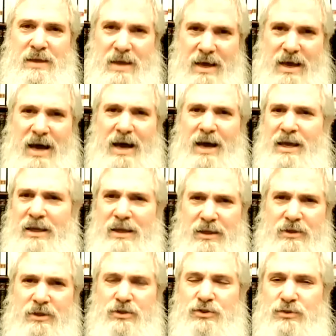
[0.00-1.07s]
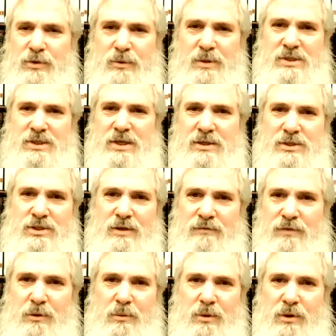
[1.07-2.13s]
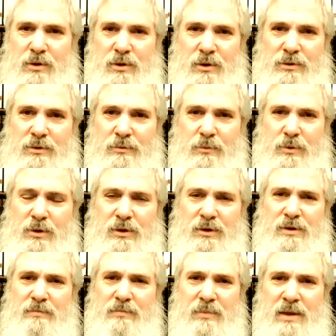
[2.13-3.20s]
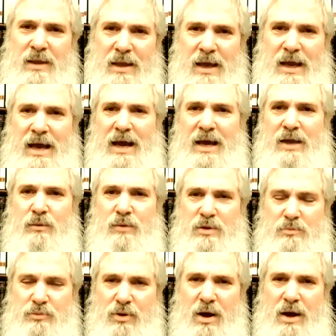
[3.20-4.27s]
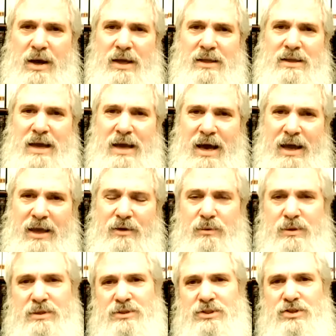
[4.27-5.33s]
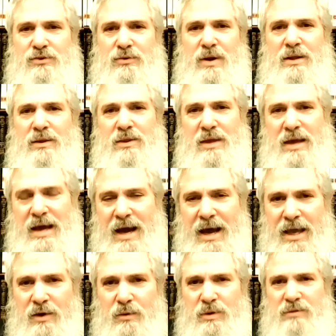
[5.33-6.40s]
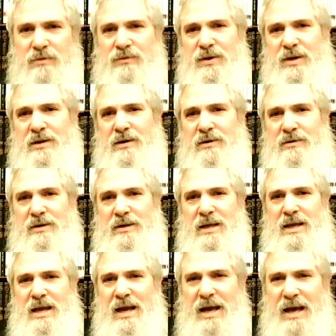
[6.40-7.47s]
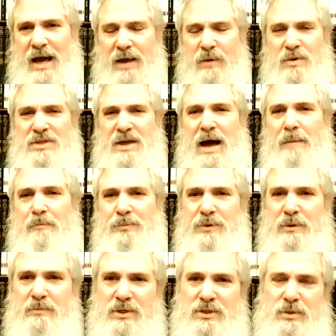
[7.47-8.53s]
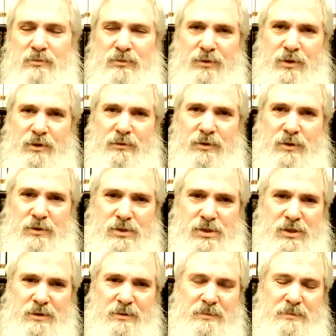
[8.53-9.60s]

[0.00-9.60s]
Chai in the truest sense of the word. Chai with pride, chai with strength, chai with vigor, chai with optimism for the future.